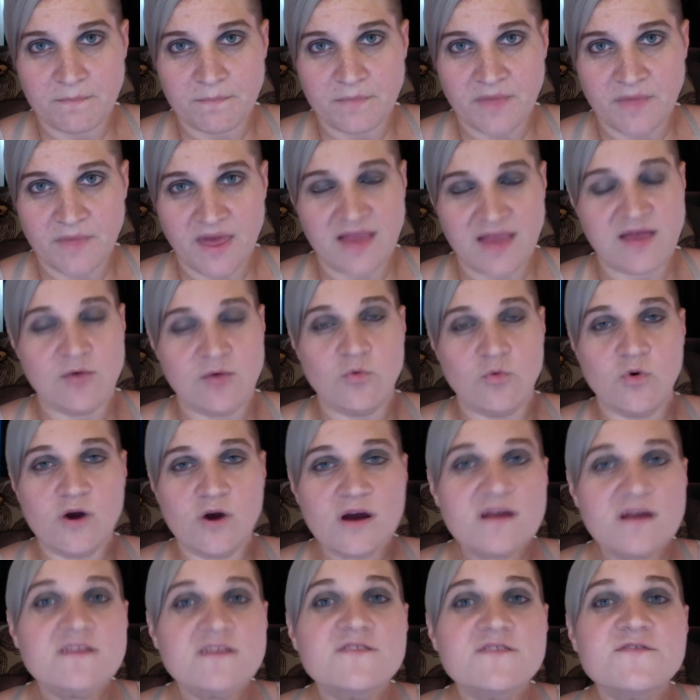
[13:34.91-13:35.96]
and it
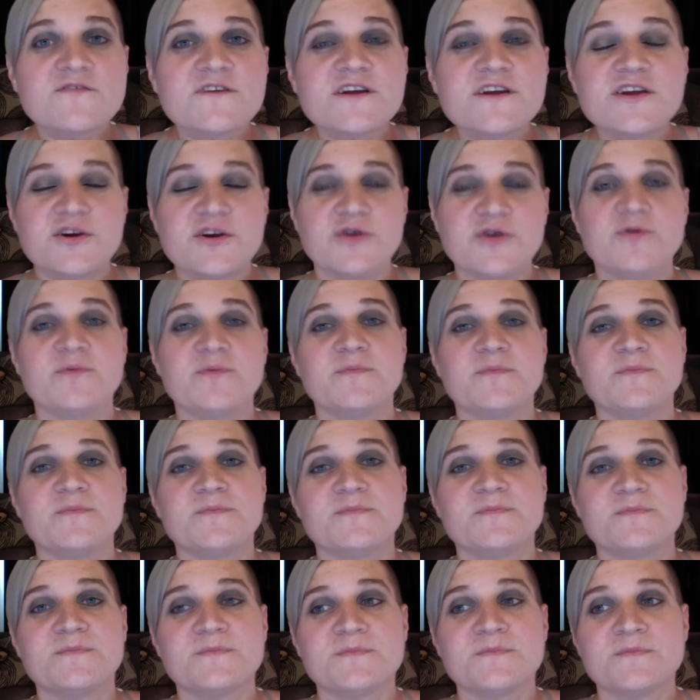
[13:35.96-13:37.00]
works for you,
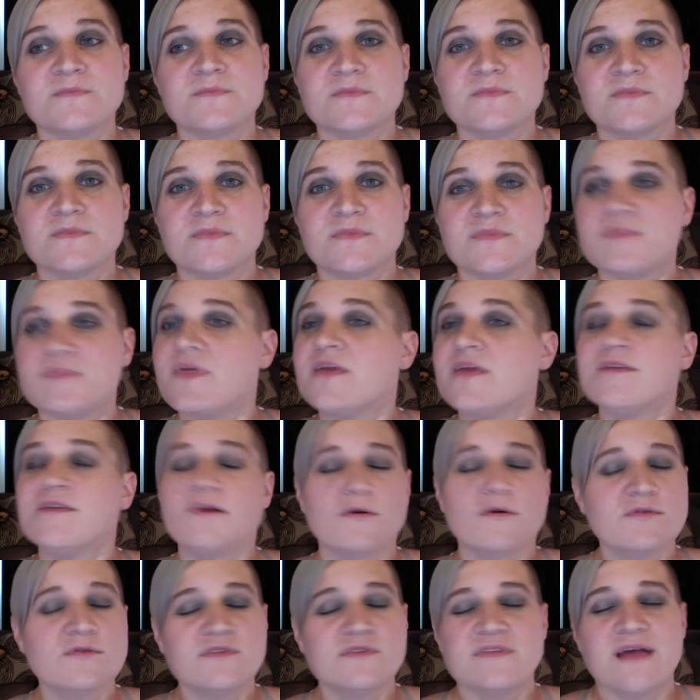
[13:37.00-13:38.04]
then
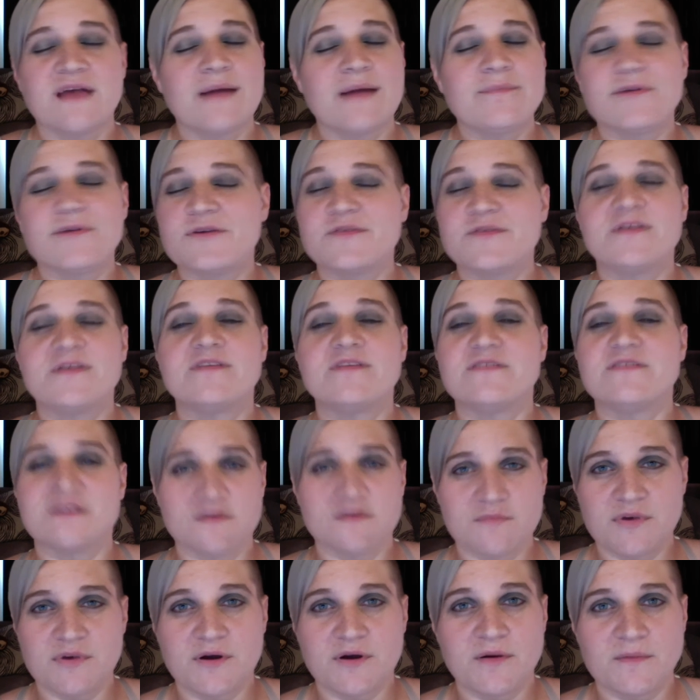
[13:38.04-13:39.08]
don't stop using
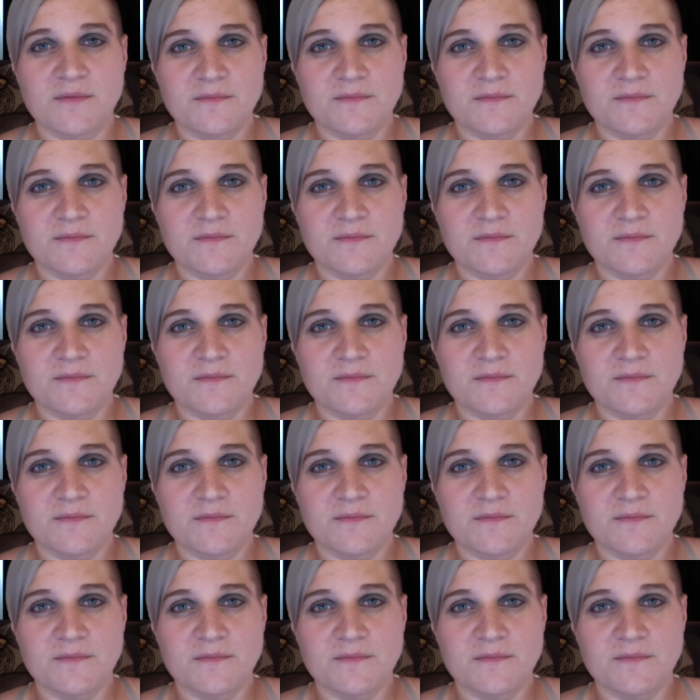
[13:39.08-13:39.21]
GENEPRO.